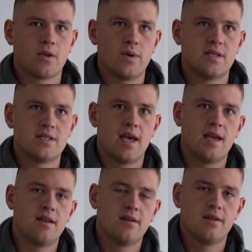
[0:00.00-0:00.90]
We
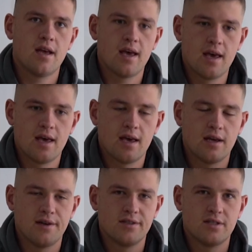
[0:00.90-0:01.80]
sanded
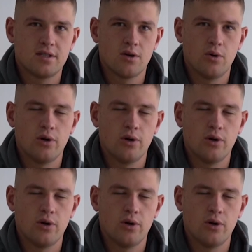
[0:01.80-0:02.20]
and